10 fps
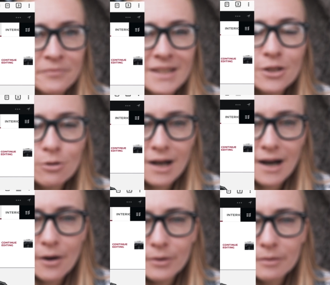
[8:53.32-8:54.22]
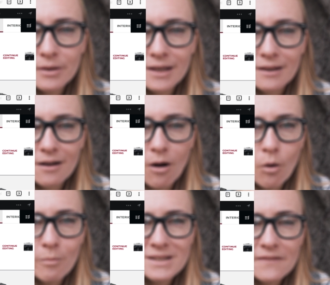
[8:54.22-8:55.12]
the new car will be
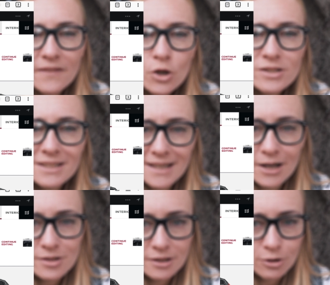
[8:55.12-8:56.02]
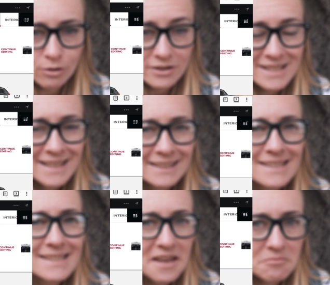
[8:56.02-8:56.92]
almost $30,000. The
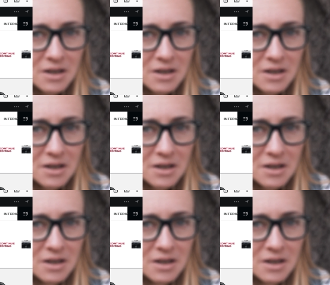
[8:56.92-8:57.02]
same